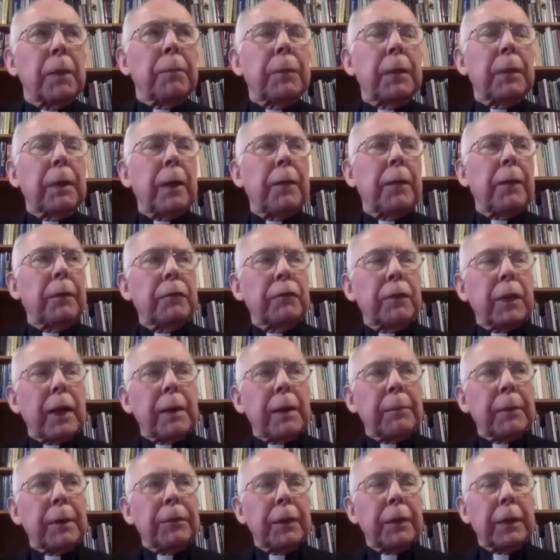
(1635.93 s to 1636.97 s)
But
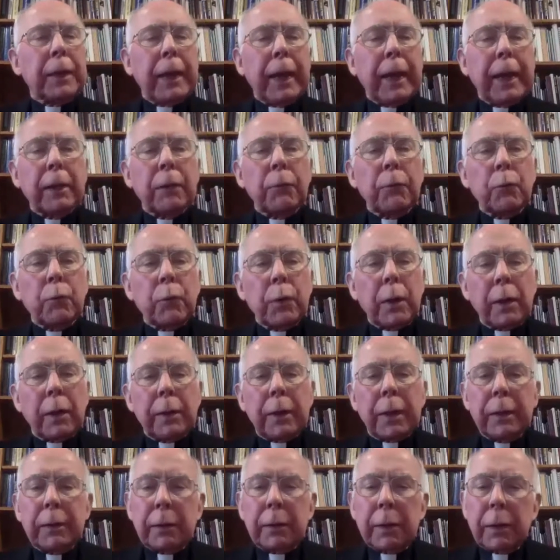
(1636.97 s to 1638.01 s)
Zahm, I think, had an
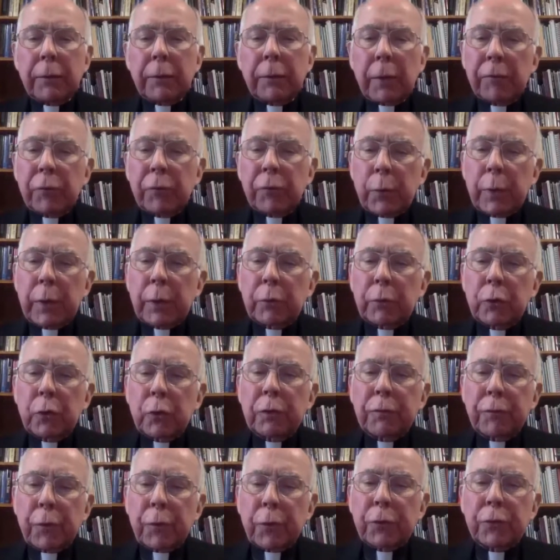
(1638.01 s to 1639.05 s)
idea of a real
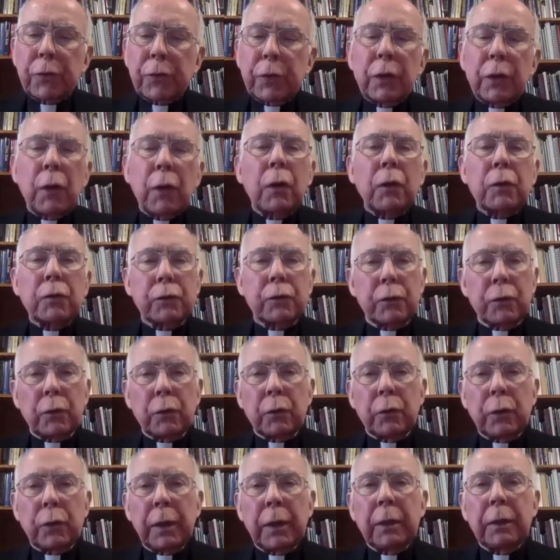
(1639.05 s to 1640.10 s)
university
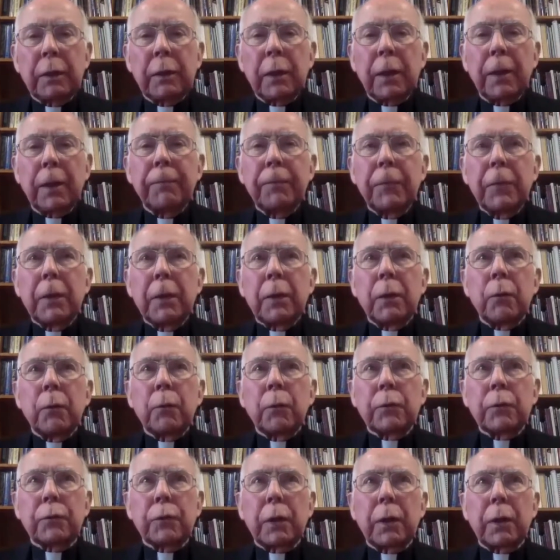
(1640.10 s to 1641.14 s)
also, and
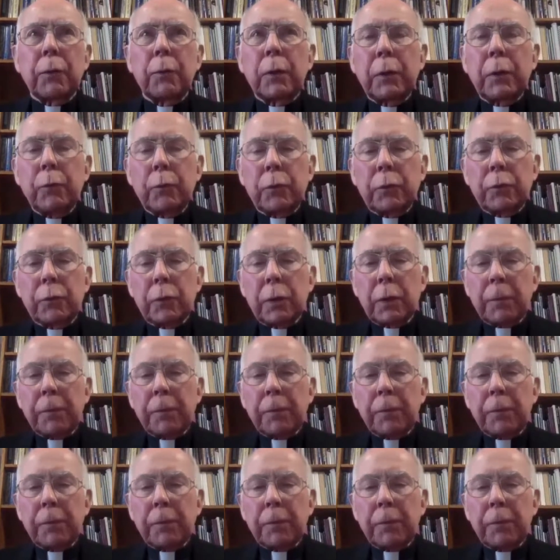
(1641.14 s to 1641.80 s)
was when he was